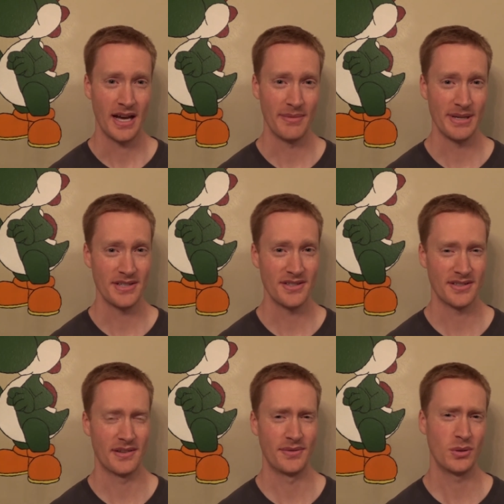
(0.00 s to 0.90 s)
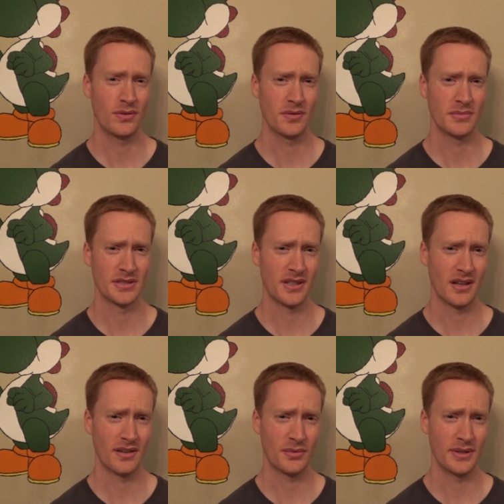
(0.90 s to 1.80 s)
I made just a few of them to start
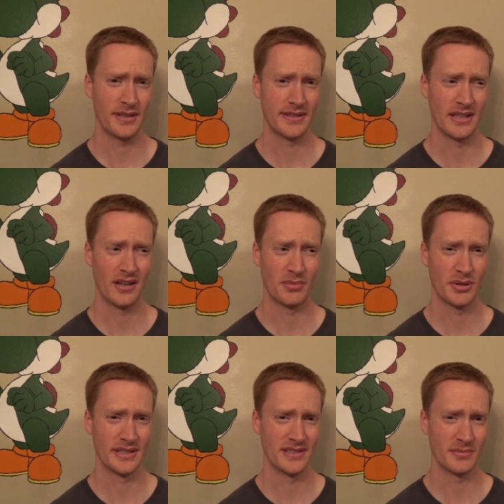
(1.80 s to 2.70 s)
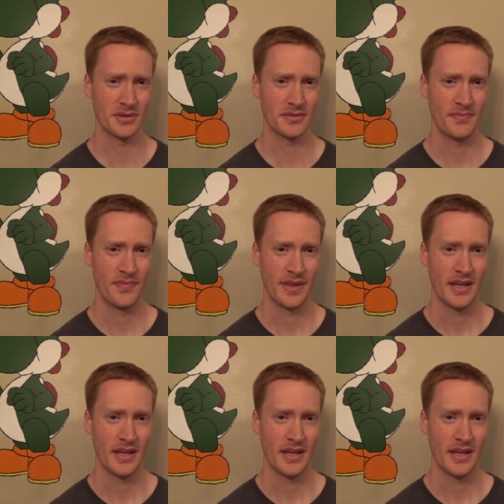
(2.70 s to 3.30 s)
off with, and they're all pretty simple,